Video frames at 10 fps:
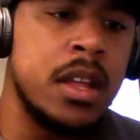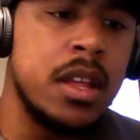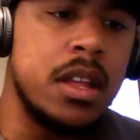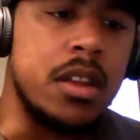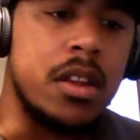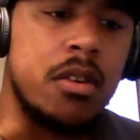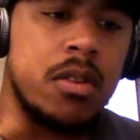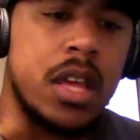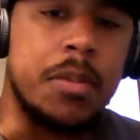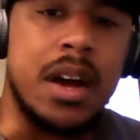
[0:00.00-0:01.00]
You know,
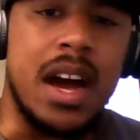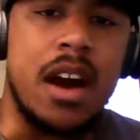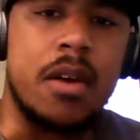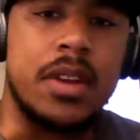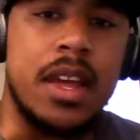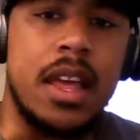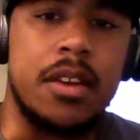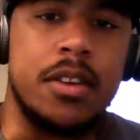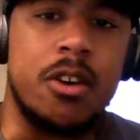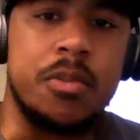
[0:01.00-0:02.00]
keep an eye on that, you know
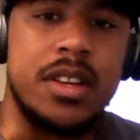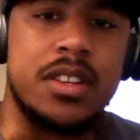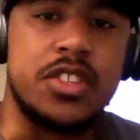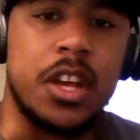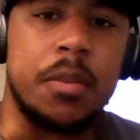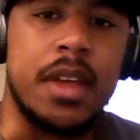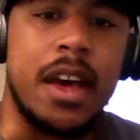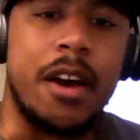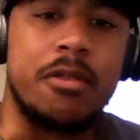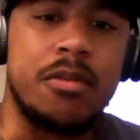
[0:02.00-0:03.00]
what I mean? Check me
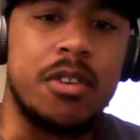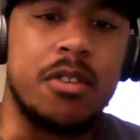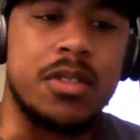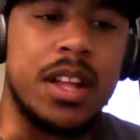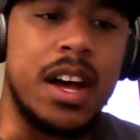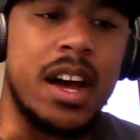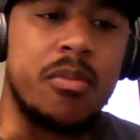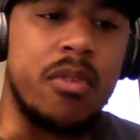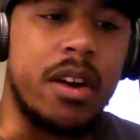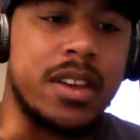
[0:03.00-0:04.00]
out on live
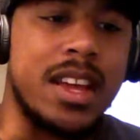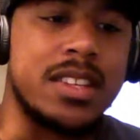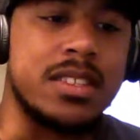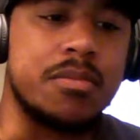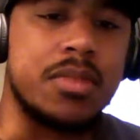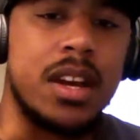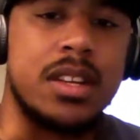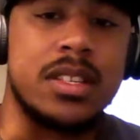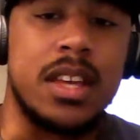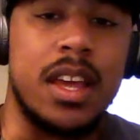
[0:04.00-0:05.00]
broadcasting, playing these
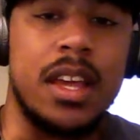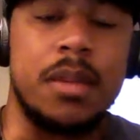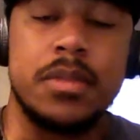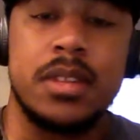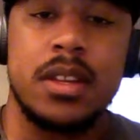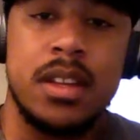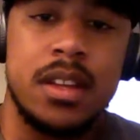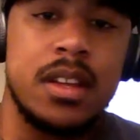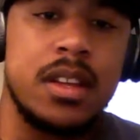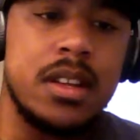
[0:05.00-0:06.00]
games.
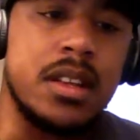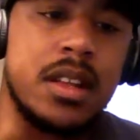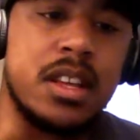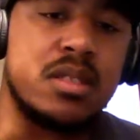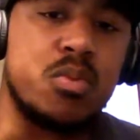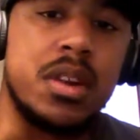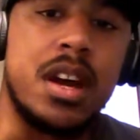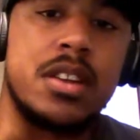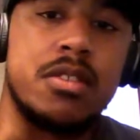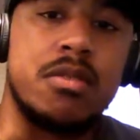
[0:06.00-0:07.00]
This is what I
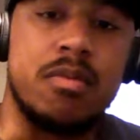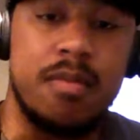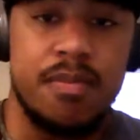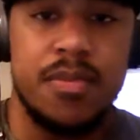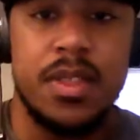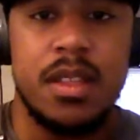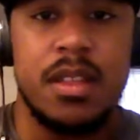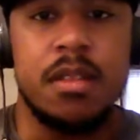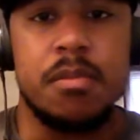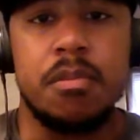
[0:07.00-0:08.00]
do.
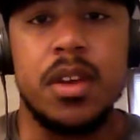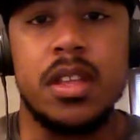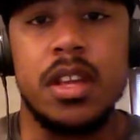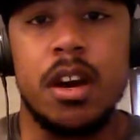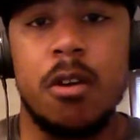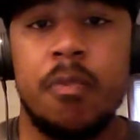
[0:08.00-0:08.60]
But yo,